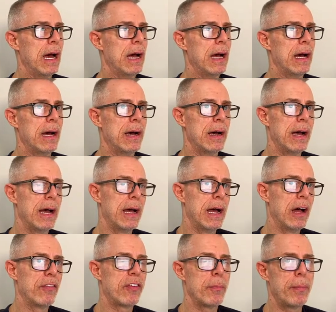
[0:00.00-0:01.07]

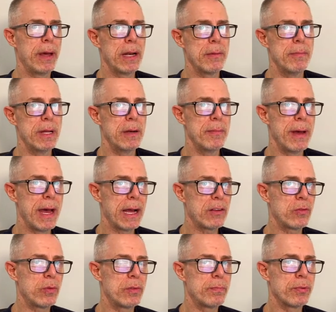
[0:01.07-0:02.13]
beta minimax
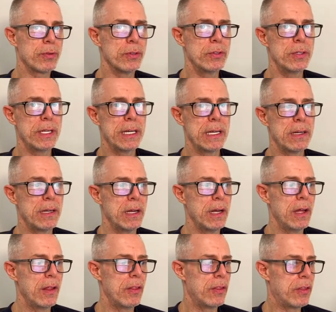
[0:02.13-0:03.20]
with pruning.
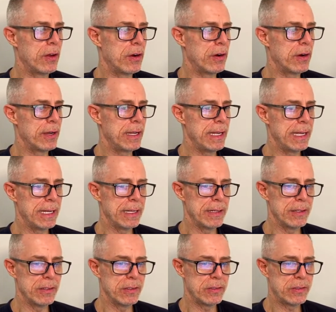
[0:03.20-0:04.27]
There
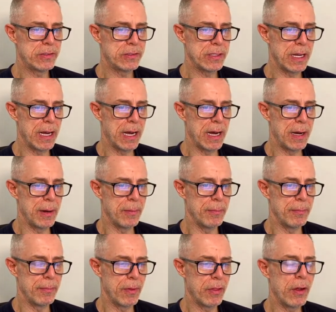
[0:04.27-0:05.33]

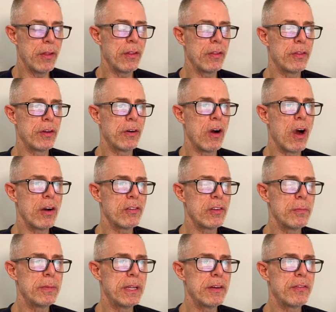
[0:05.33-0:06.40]
are
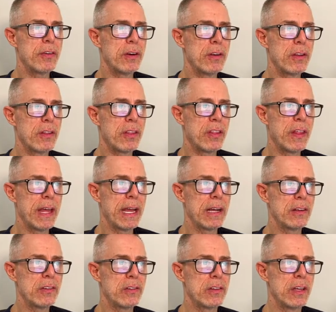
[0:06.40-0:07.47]
some different
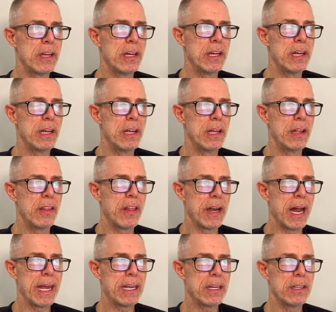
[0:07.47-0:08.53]
things that
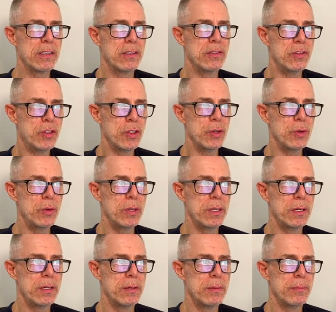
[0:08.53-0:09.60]
I can do,
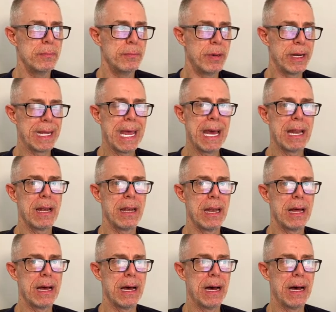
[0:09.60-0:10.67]
but again,
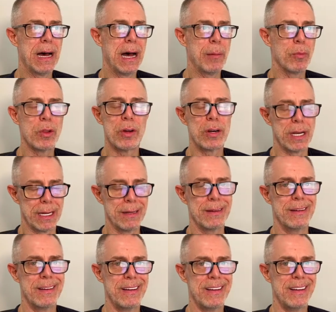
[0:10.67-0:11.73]
I'm learning
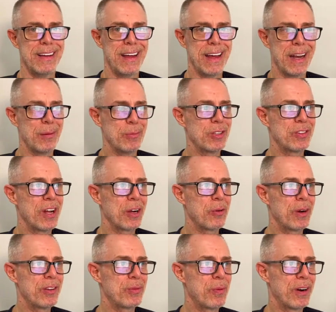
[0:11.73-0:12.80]
and I'm just not
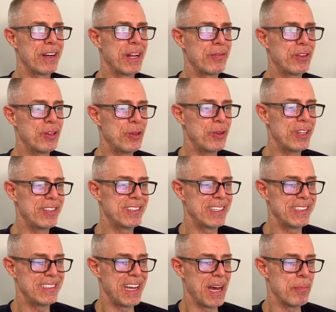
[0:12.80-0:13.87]
quite smart enough to do these
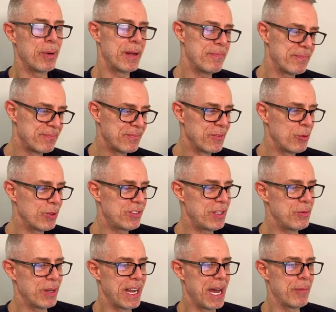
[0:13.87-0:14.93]
things yet. But we'll
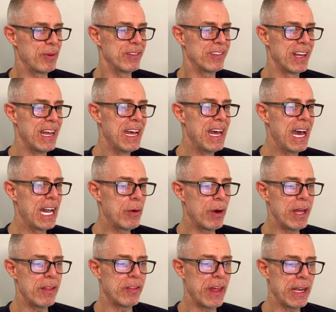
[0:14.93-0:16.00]
see what happens.
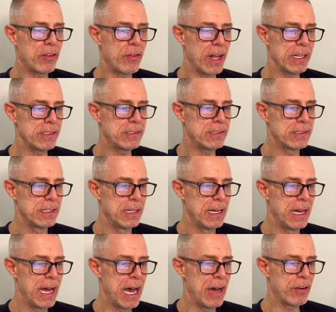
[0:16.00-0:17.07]
Anyway, thanks, fellas.
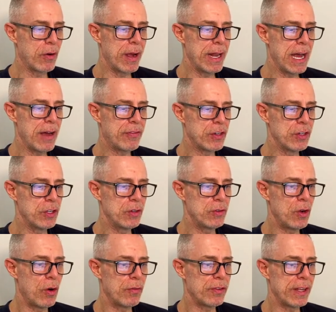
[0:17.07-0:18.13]
Have a great
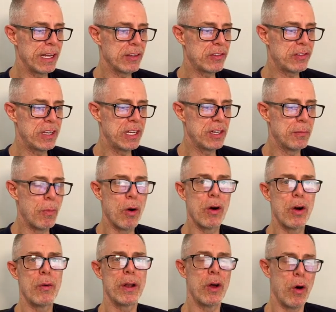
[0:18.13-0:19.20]
afternoon. Hopefully, I'll see you
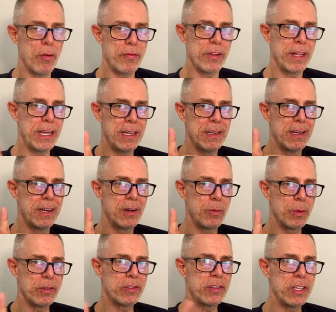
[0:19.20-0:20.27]
tomorrow, and hopefully,
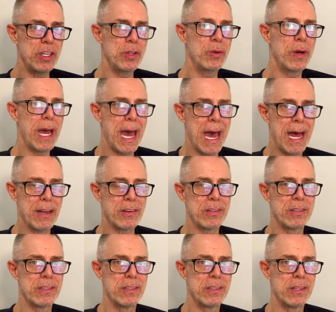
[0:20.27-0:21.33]
we'll see you at
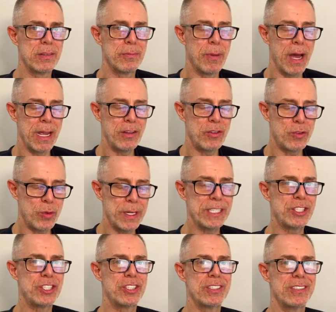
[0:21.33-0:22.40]
my
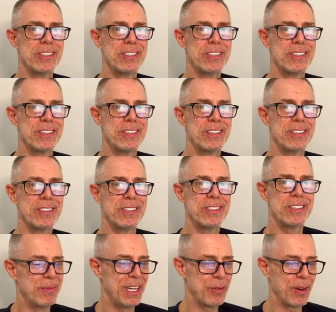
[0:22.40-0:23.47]
Twitch stream
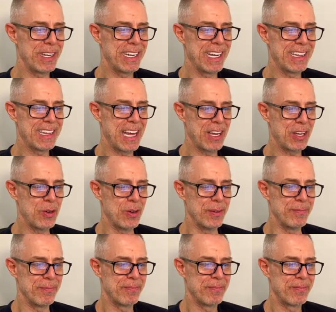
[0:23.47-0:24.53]
if I can get that
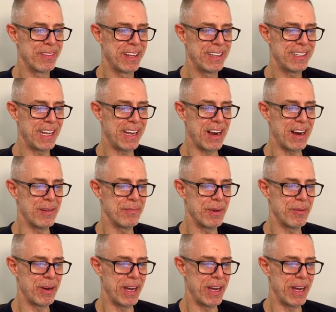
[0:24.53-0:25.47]
going. Take care. Bye